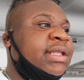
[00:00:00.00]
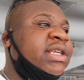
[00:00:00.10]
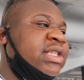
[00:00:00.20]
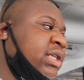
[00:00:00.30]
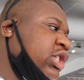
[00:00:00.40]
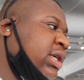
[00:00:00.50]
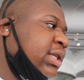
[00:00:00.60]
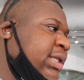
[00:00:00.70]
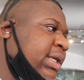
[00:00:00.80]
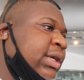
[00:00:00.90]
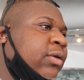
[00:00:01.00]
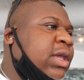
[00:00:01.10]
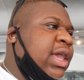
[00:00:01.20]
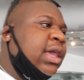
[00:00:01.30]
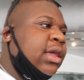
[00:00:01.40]
This is the GT.
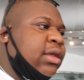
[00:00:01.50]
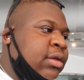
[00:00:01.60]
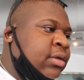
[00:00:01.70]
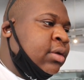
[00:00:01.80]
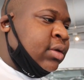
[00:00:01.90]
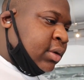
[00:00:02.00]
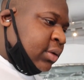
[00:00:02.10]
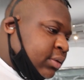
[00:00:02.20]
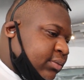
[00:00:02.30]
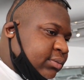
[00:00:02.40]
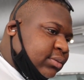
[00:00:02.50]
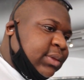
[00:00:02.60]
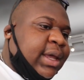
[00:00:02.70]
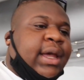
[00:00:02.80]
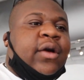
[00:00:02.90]
Okay.
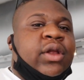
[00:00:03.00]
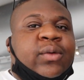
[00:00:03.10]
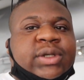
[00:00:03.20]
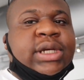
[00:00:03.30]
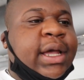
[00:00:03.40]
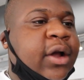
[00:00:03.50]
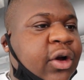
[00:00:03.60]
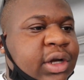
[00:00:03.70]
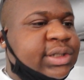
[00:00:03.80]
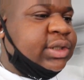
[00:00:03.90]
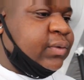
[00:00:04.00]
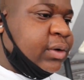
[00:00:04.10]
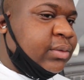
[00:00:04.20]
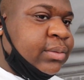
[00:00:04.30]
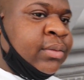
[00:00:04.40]
Dang, I really wish I could cross this road.